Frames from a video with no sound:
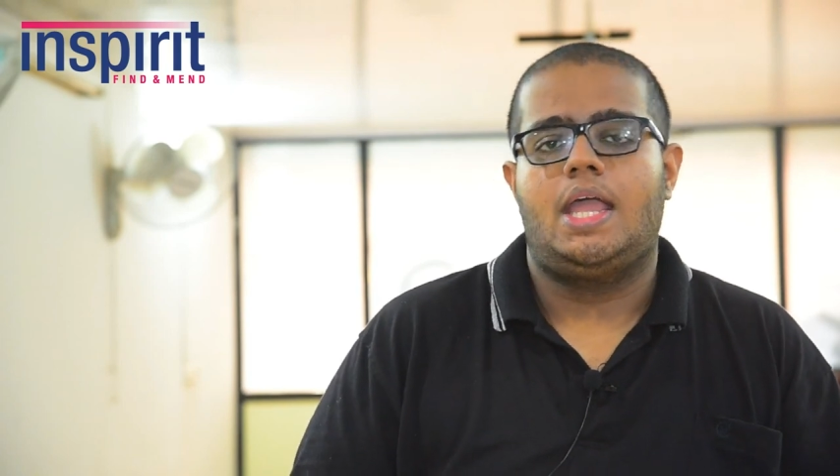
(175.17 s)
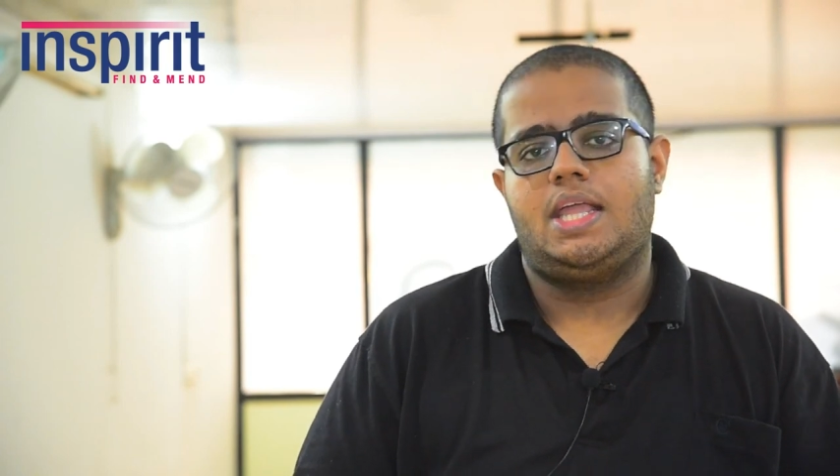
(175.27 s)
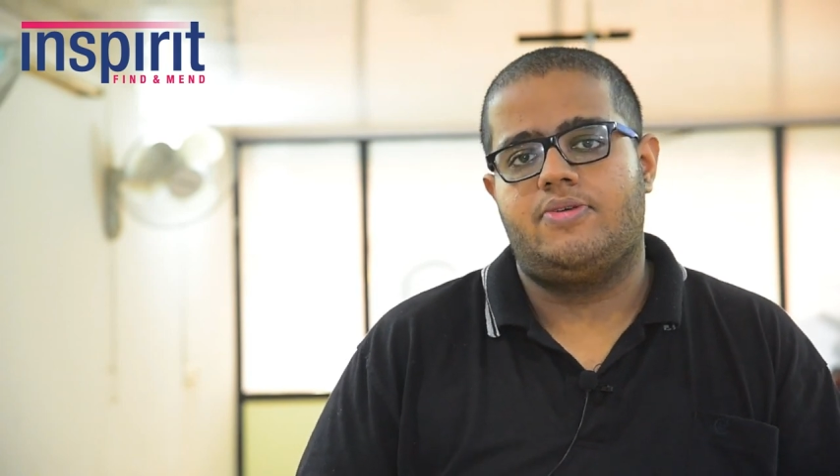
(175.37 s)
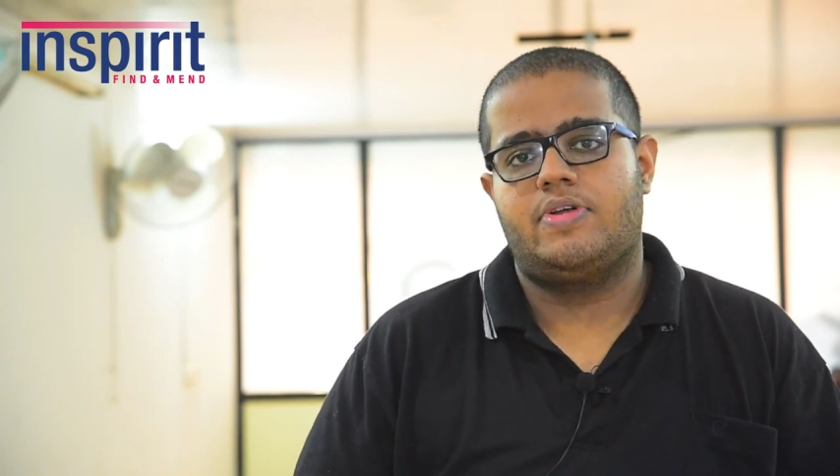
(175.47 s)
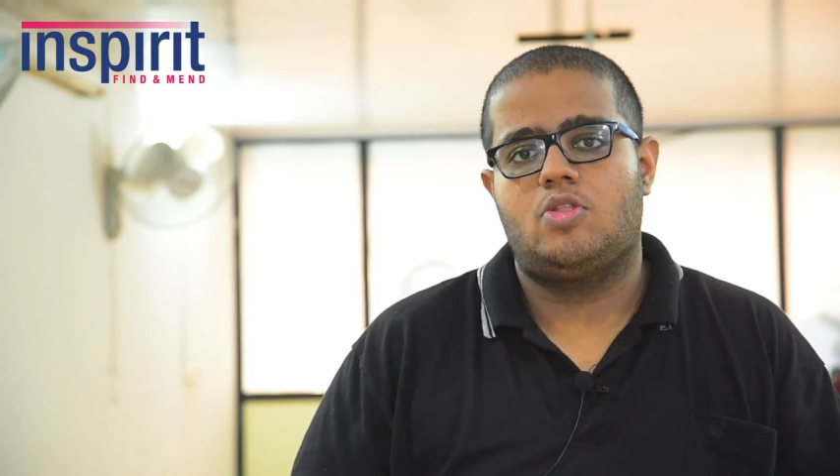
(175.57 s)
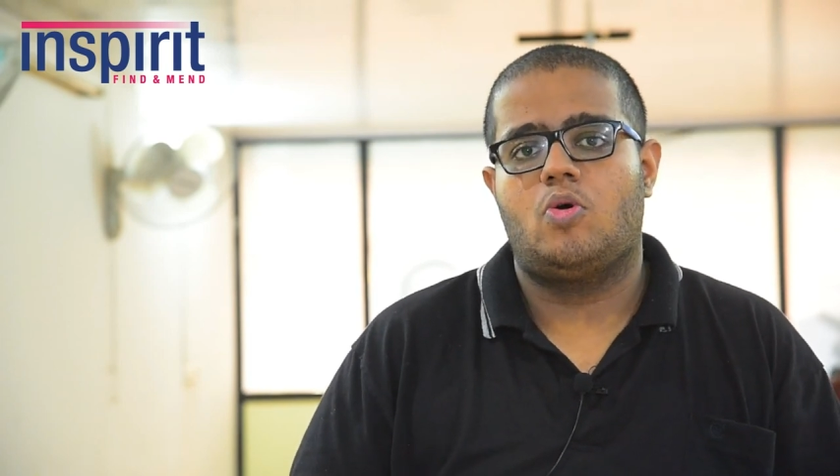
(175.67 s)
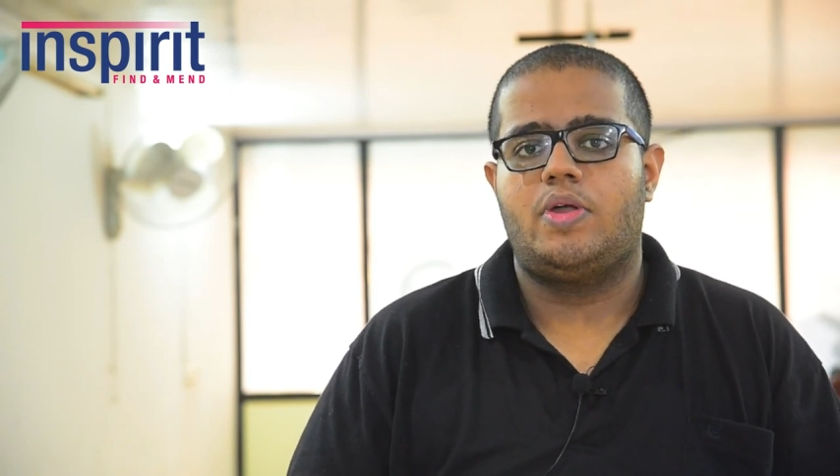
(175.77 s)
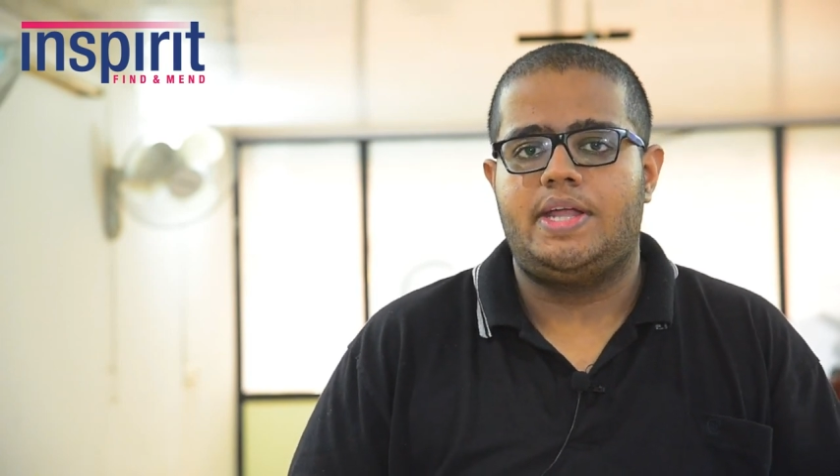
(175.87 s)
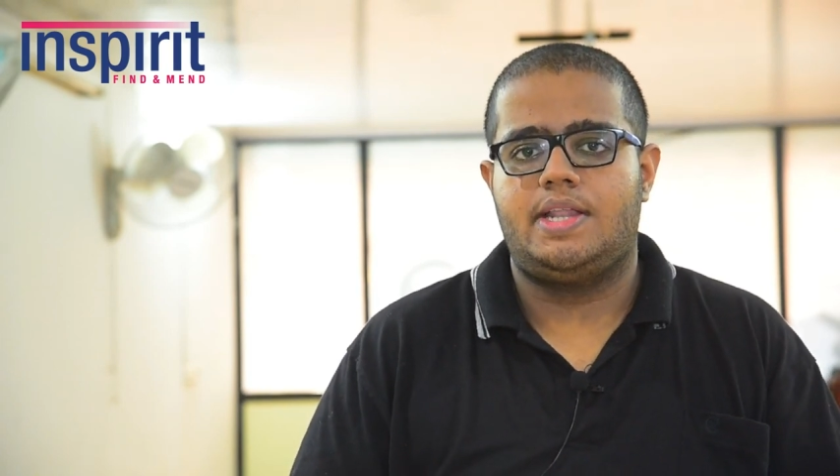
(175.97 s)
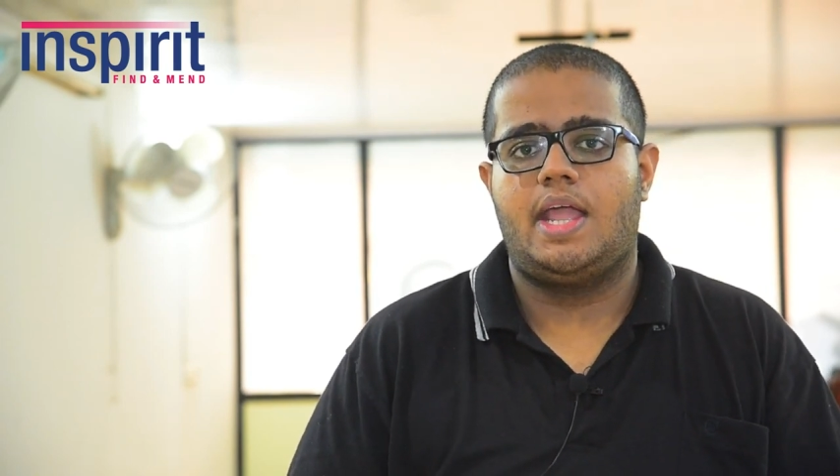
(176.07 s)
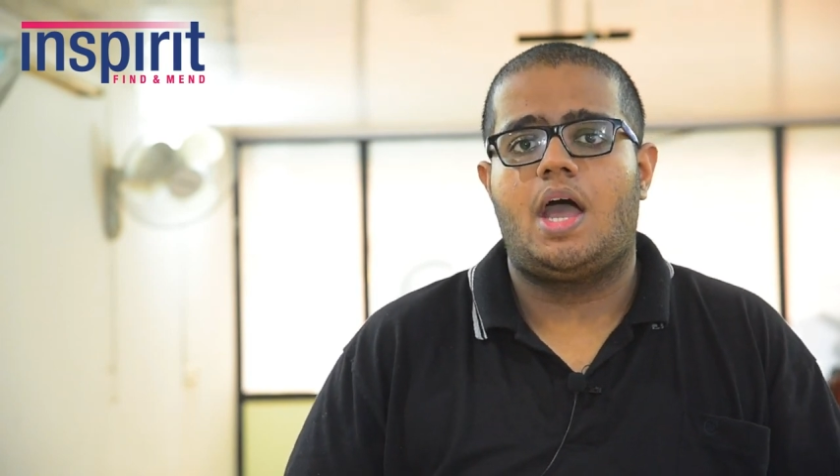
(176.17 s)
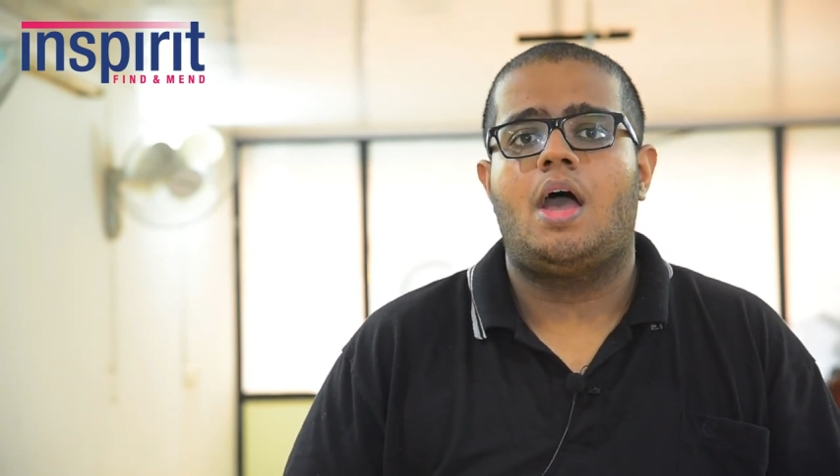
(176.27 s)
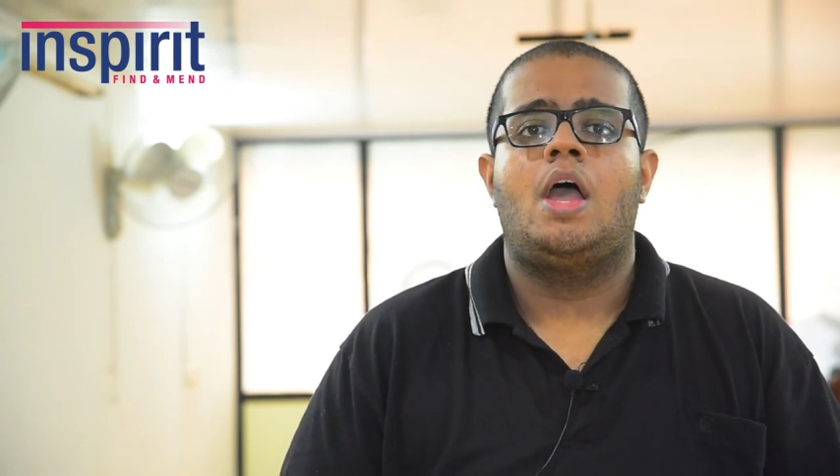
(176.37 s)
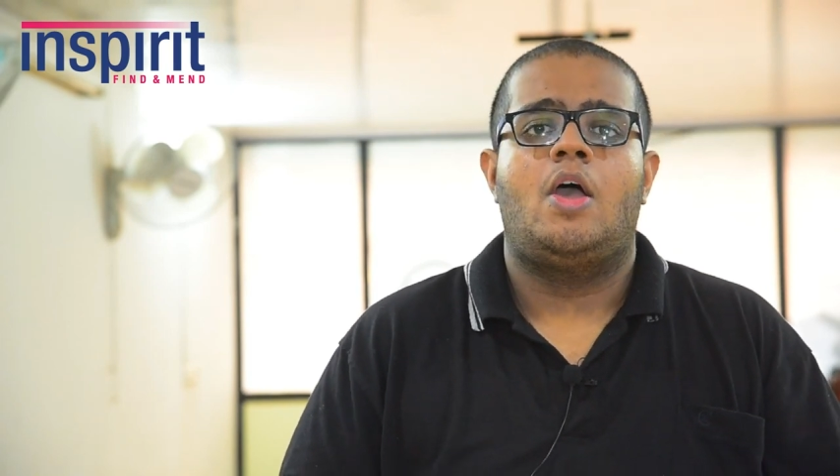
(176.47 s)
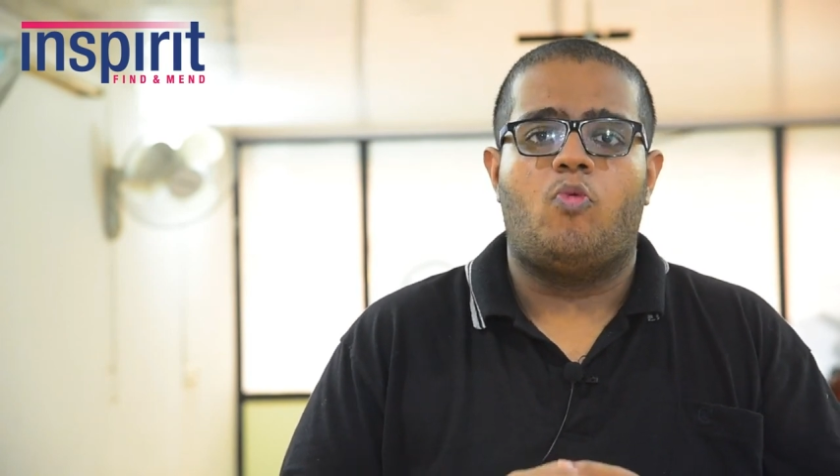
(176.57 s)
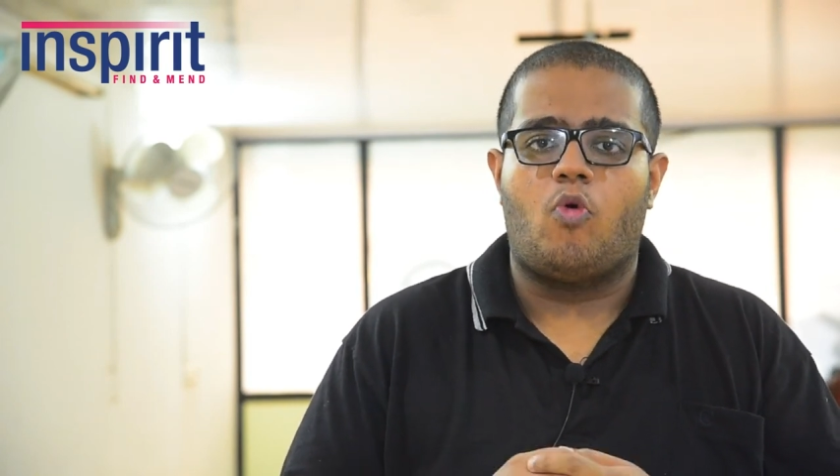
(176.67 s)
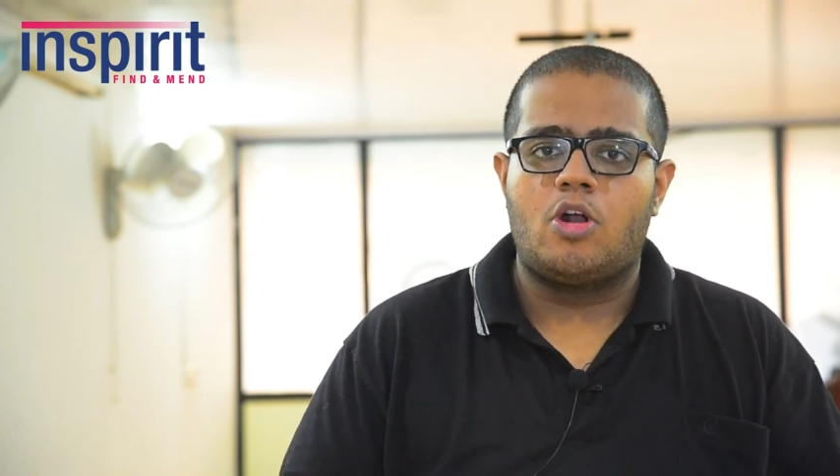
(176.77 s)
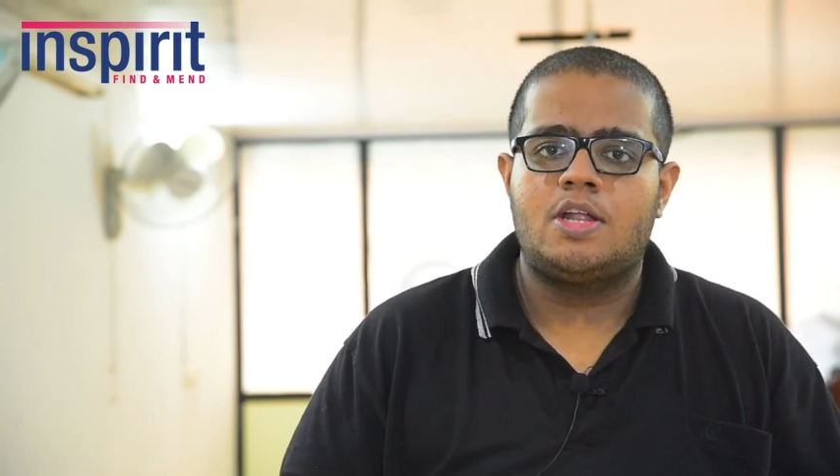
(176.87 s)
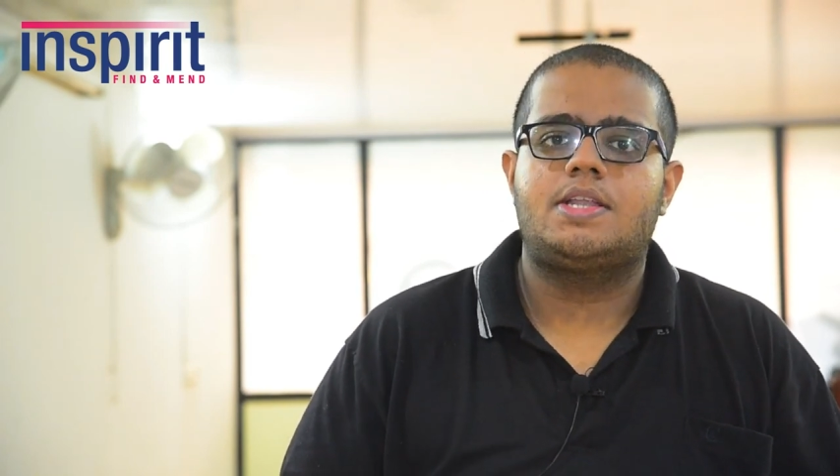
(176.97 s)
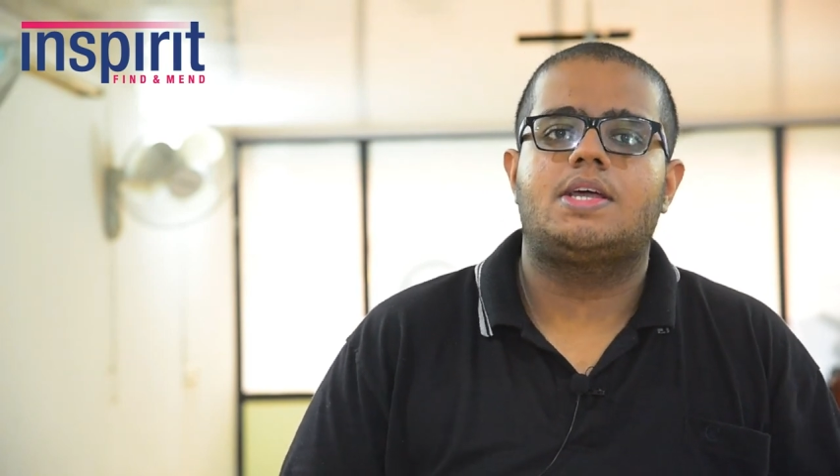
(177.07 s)
even though India
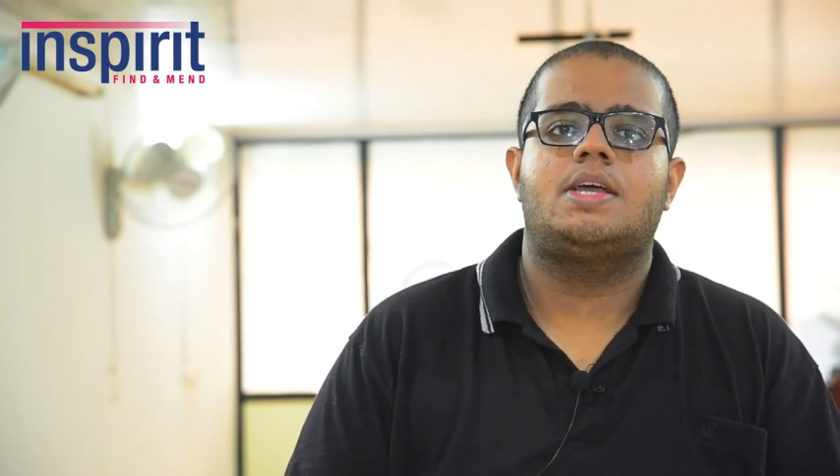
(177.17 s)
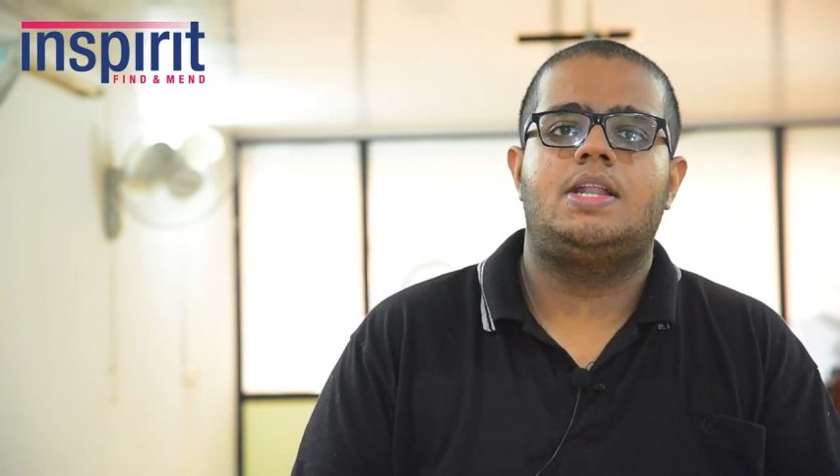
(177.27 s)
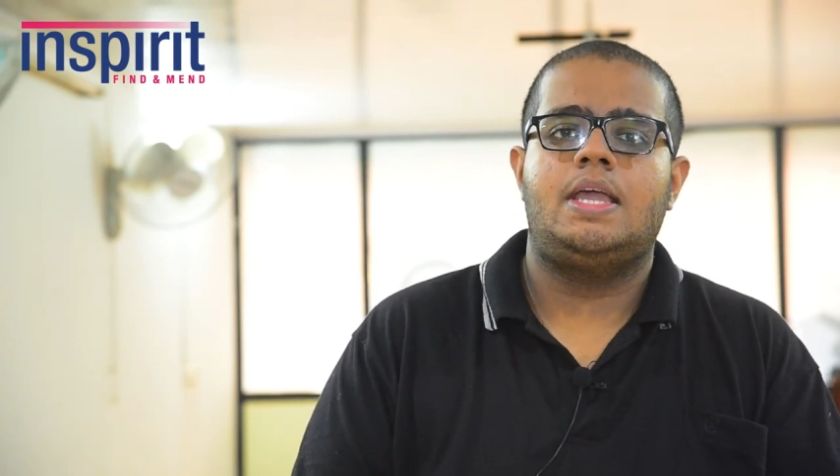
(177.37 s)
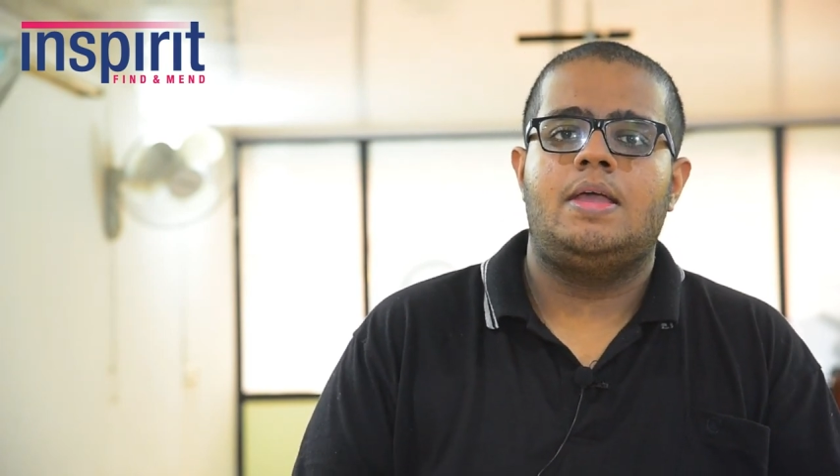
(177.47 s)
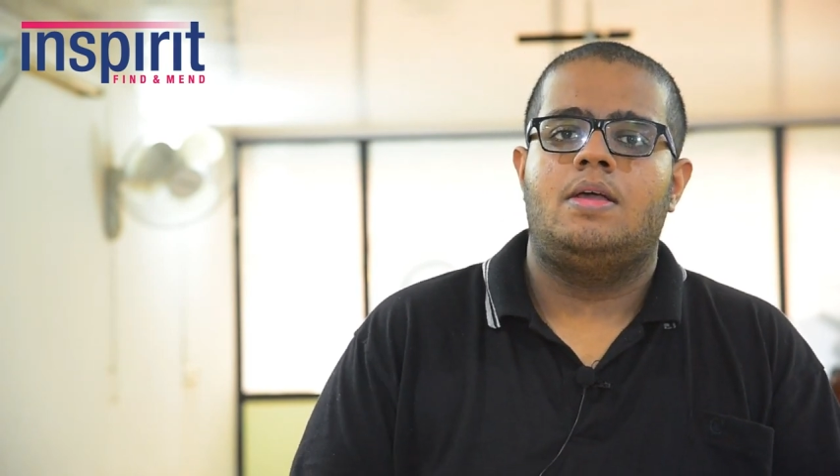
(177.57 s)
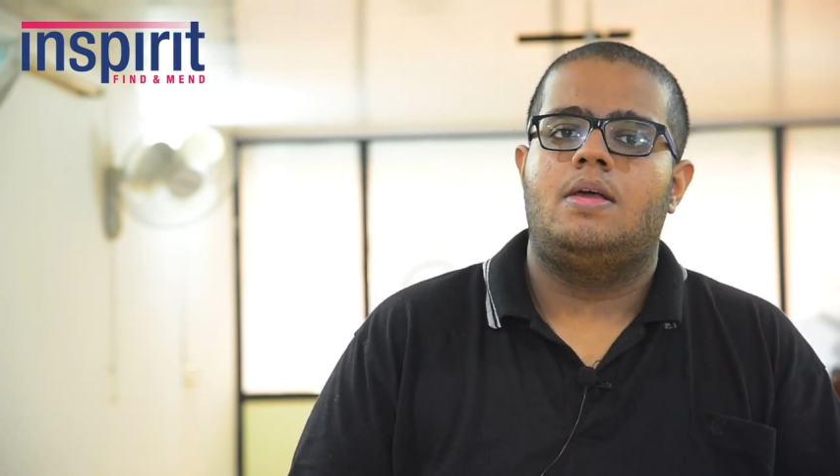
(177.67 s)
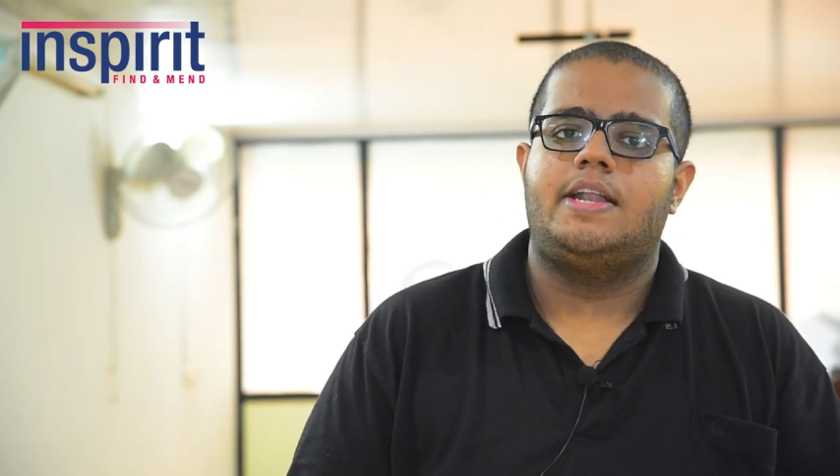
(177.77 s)
voluntarily